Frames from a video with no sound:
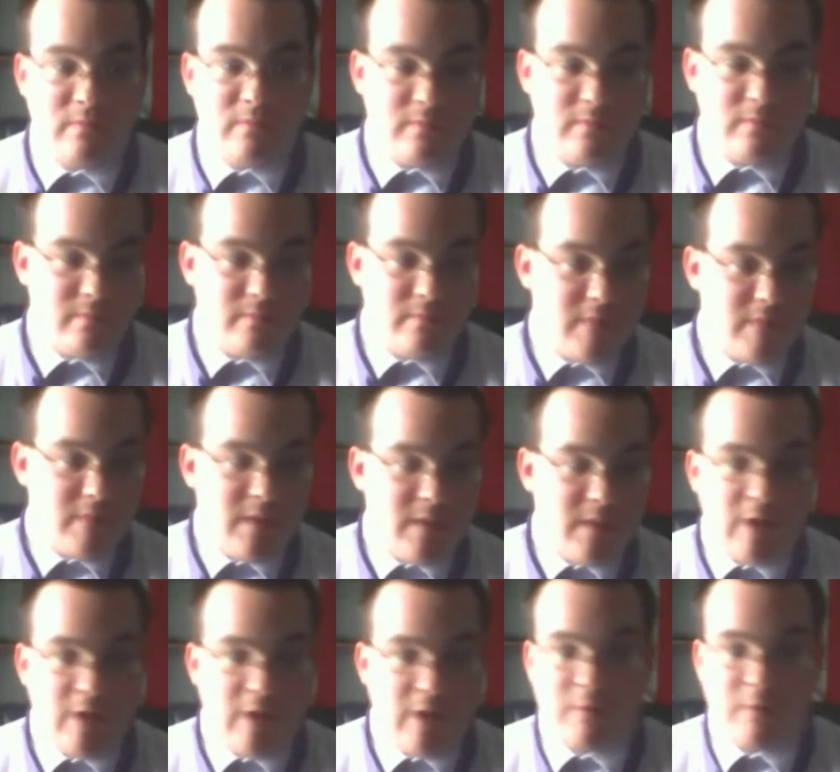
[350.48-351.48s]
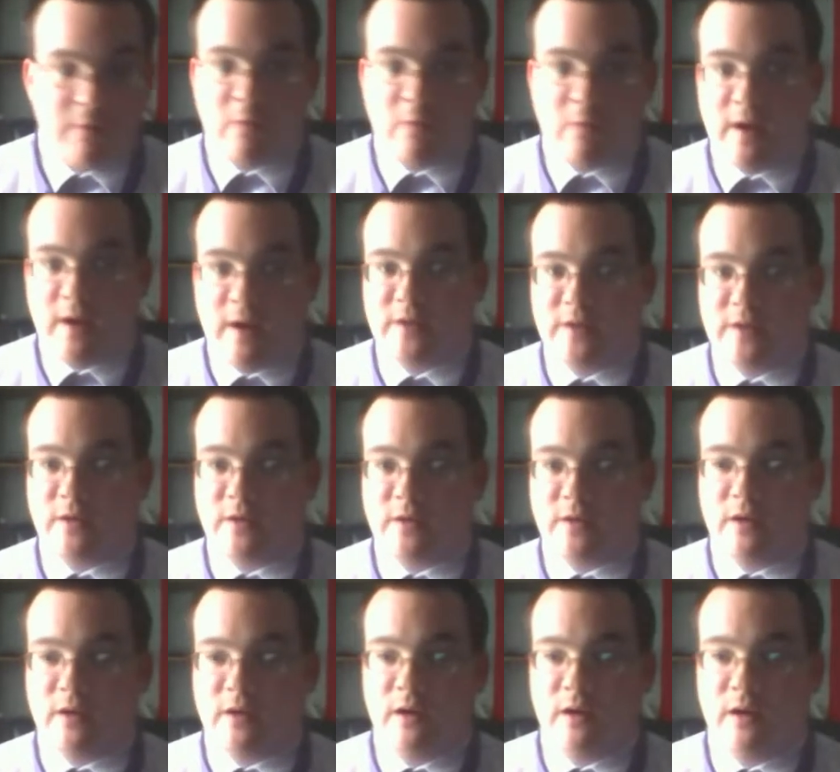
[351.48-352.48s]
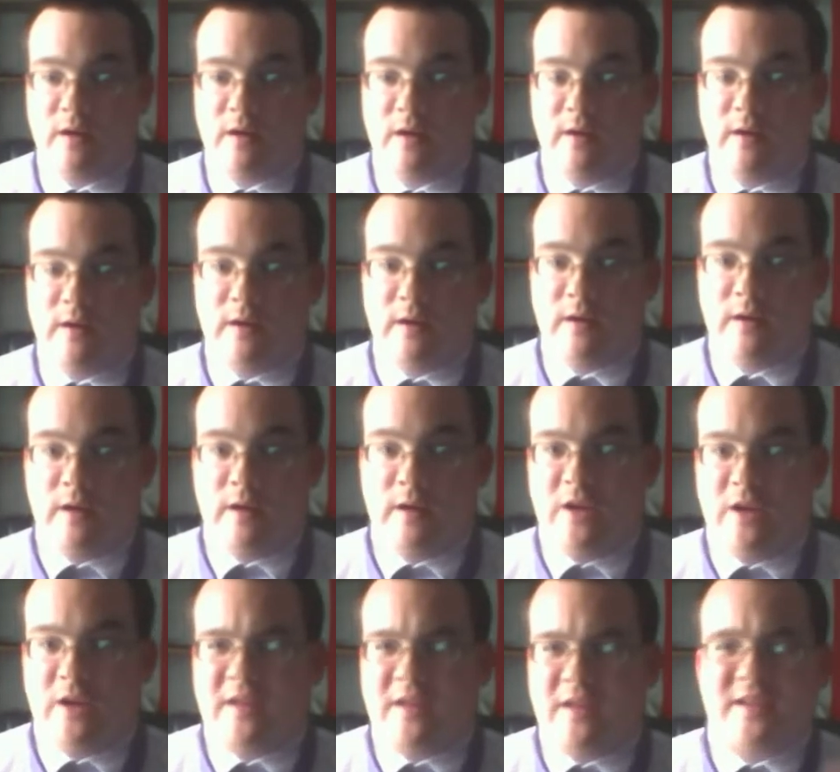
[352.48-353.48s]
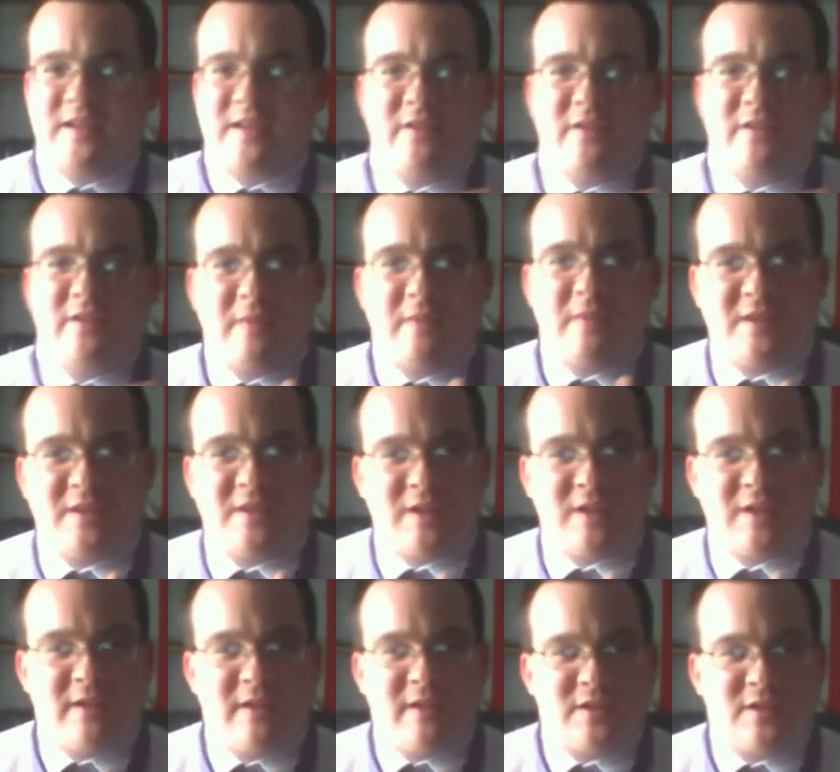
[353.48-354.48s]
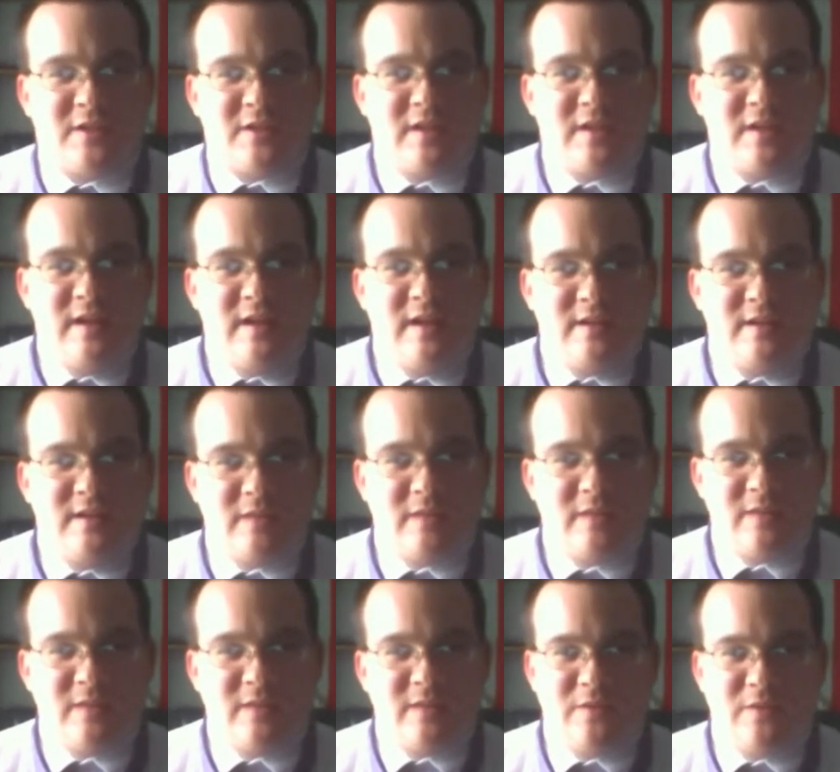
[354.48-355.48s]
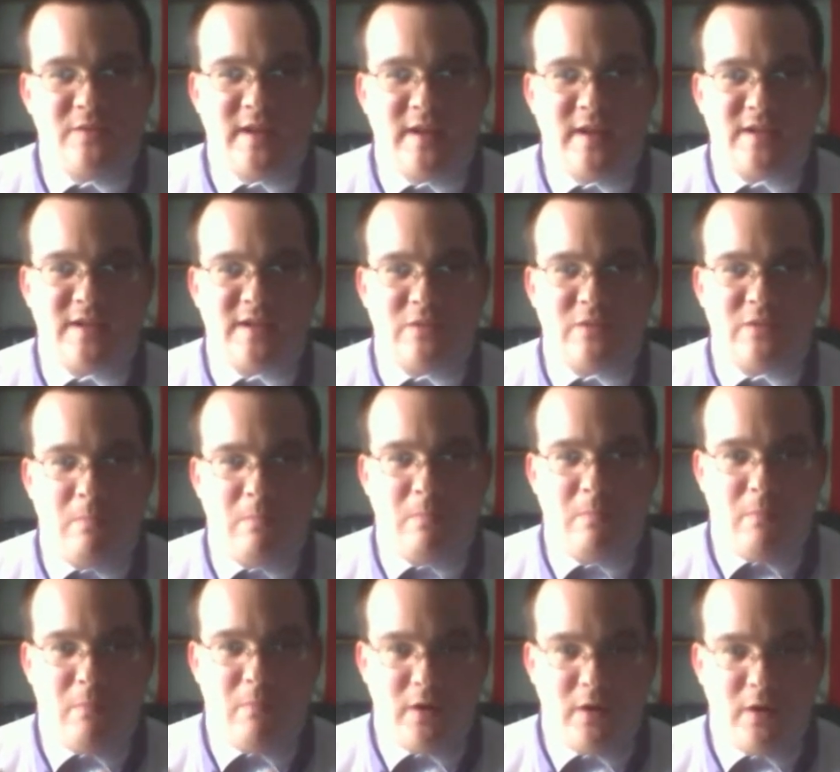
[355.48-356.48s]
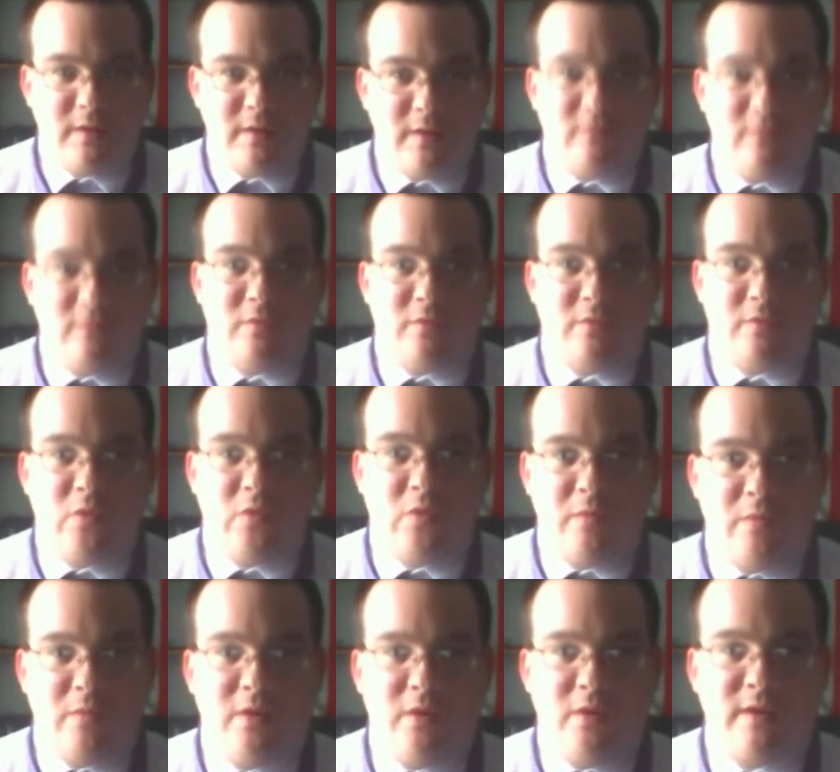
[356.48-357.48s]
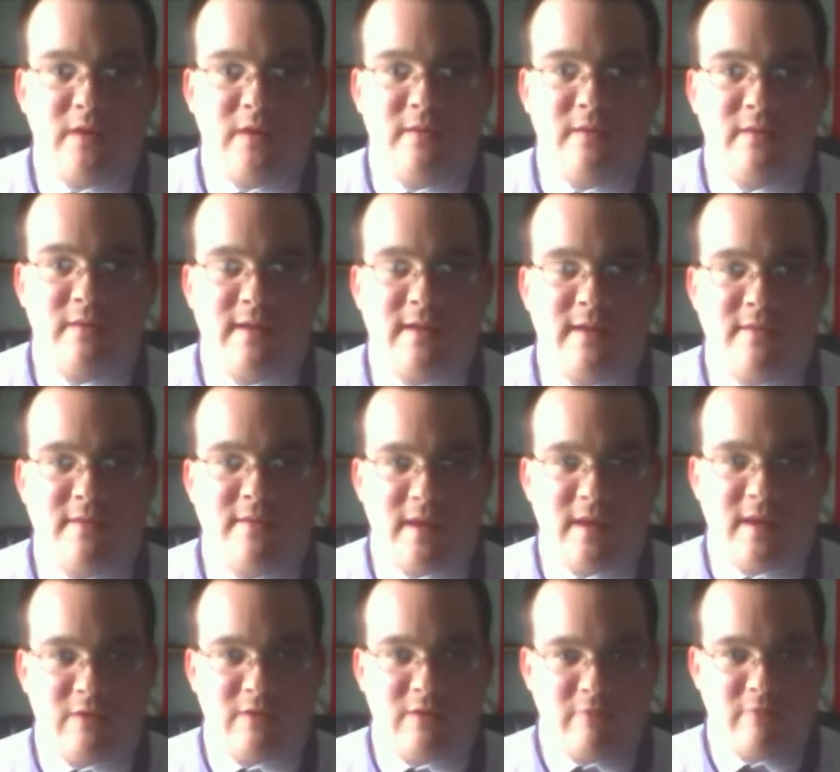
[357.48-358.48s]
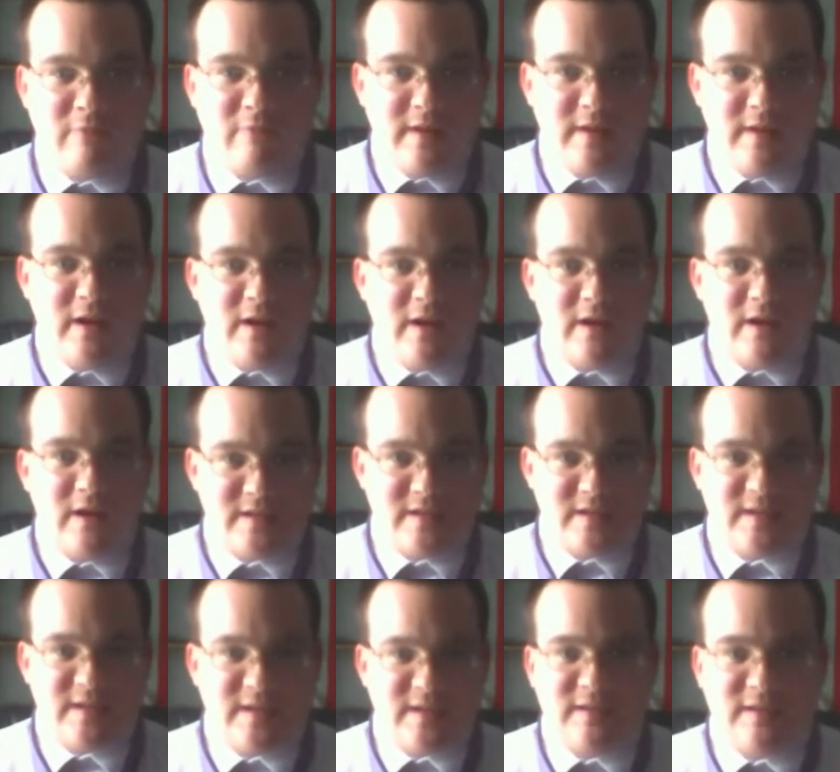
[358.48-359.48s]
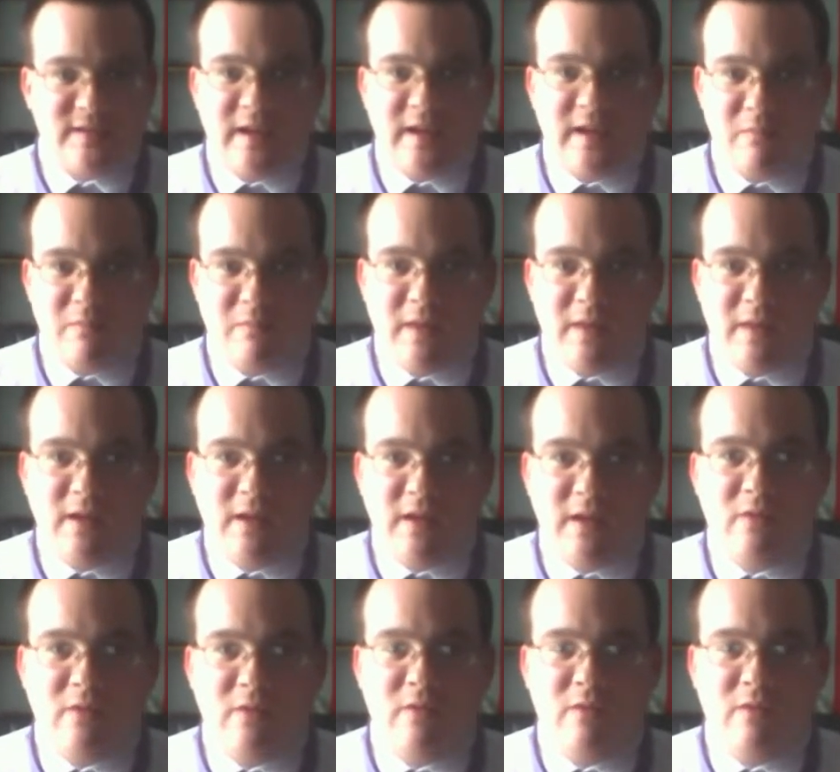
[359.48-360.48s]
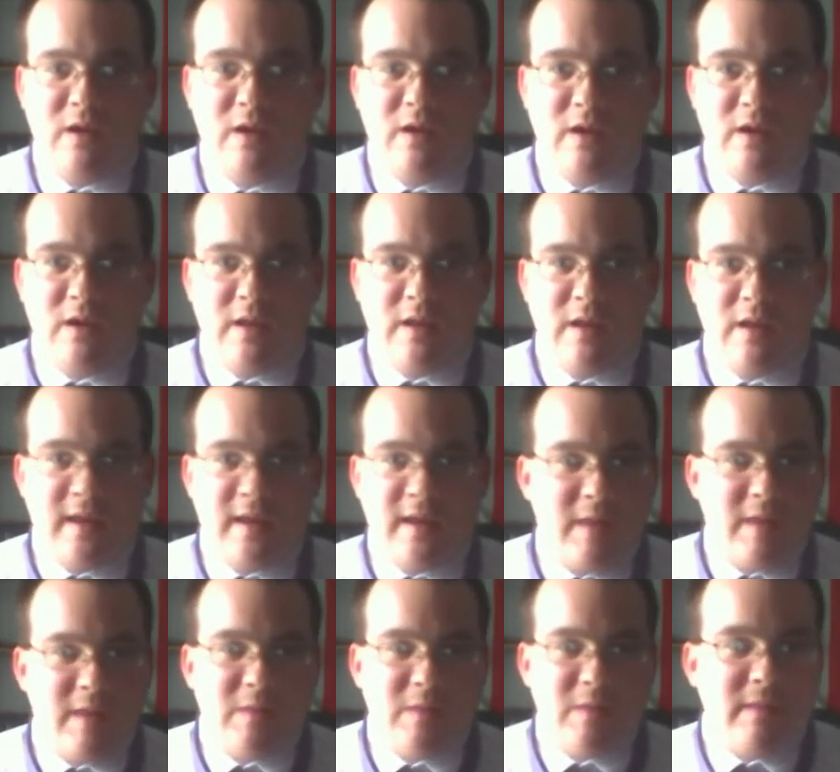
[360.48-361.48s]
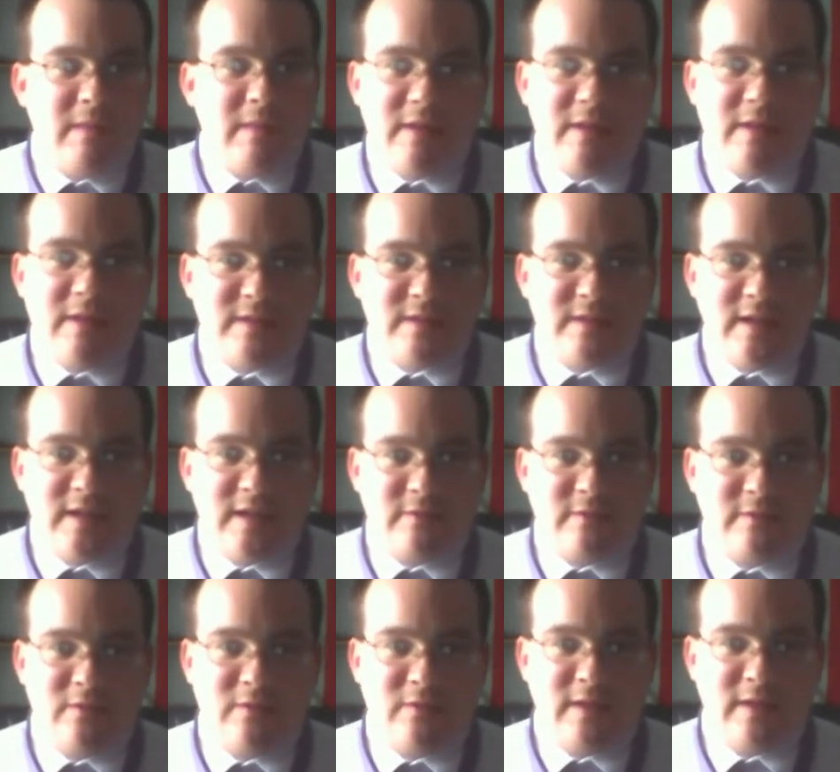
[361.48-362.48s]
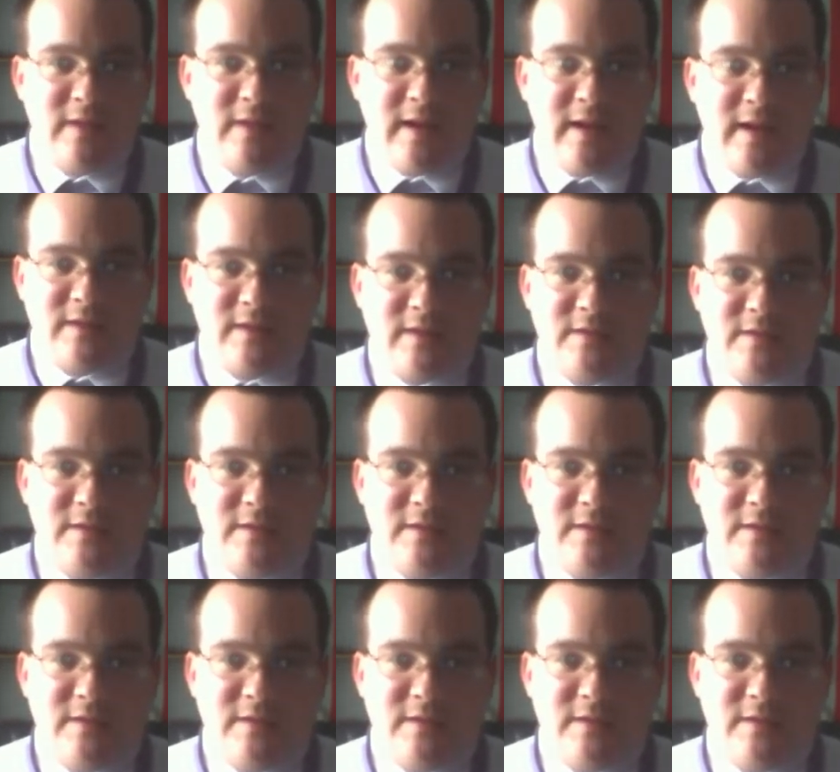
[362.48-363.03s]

maybe I would have been wiser. That's the other thing about this challenge is sometimes you realize you're burning through a book that you really ought to sit and let it mellow. Maybe that was the case with To the Lighthouse.